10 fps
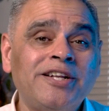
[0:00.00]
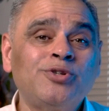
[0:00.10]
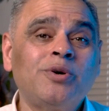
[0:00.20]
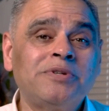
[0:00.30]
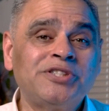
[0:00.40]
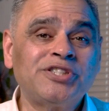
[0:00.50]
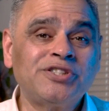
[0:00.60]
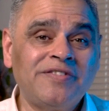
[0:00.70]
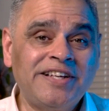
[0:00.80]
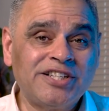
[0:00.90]
into a position
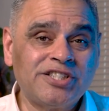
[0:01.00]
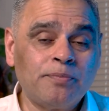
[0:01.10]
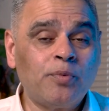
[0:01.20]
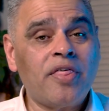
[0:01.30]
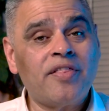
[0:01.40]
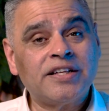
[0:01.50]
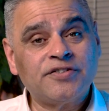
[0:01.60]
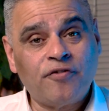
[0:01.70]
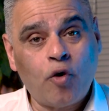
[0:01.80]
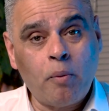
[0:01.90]
of leadership, whether that's
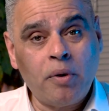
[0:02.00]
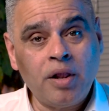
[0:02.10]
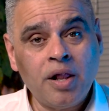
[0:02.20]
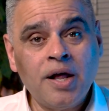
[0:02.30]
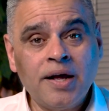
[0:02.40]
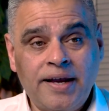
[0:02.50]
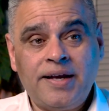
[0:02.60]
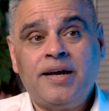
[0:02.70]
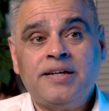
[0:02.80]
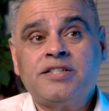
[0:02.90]
formal
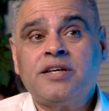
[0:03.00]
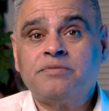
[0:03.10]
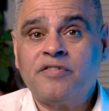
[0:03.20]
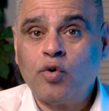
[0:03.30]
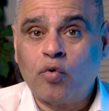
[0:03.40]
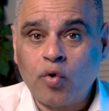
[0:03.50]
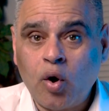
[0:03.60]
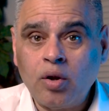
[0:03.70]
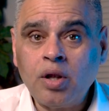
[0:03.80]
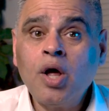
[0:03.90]
in terms of your
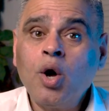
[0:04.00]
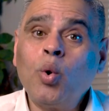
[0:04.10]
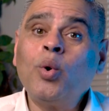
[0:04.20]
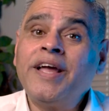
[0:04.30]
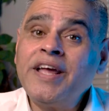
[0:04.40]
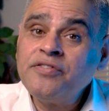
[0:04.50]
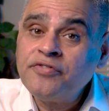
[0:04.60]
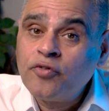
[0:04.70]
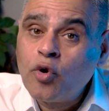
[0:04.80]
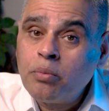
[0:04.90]
role or
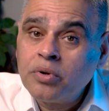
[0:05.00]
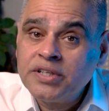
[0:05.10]
informal